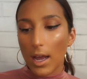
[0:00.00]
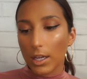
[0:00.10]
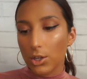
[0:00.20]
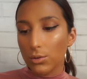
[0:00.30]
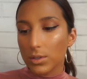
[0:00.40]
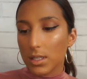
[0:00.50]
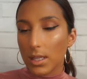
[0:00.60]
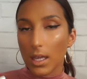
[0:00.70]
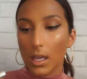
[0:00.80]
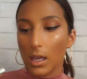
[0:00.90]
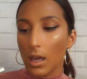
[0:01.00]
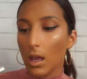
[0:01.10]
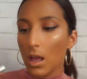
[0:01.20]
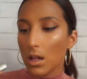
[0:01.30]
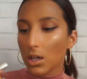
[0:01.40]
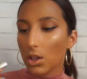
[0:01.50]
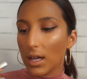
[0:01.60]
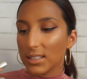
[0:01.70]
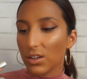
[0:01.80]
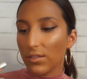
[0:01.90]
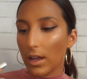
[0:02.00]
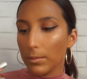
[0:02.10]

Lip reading: I use the Colossal